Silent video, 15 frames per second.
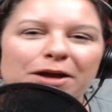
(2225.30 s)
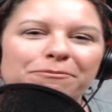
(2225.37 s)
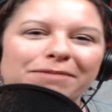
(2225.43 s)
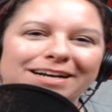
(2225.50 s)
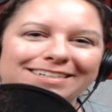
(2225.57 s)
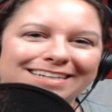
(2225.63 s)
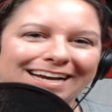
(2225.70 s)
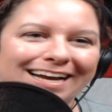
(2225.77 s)

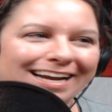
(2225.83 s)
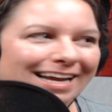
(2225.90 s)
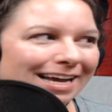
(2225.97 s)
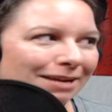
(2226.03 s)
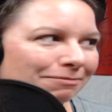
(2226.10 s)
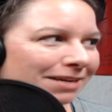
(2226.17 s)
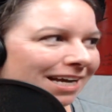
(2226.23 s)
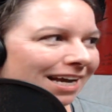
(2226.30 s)
My dad
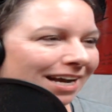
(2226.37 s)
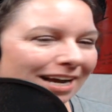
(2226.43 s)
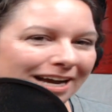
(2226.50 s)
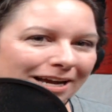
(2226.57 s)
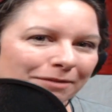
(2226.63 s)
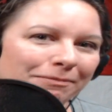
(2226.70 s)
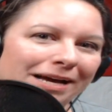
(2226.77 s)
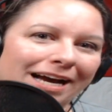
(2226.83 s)
had me. I
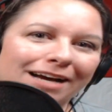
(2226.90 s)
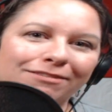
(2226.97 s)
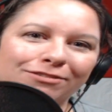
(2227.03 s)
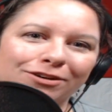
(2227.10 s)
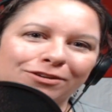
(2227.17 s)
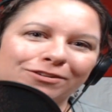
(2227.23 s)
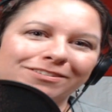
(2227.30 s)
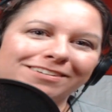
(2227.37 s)
had a bag
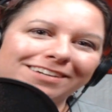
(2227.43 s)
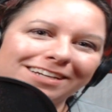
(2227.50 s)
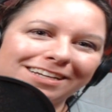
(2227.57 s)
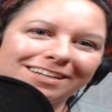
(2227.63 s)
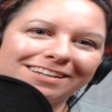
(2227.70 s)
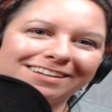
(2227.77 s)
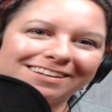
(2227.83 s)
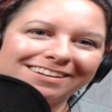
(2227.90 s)
phone
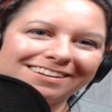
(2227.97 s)
in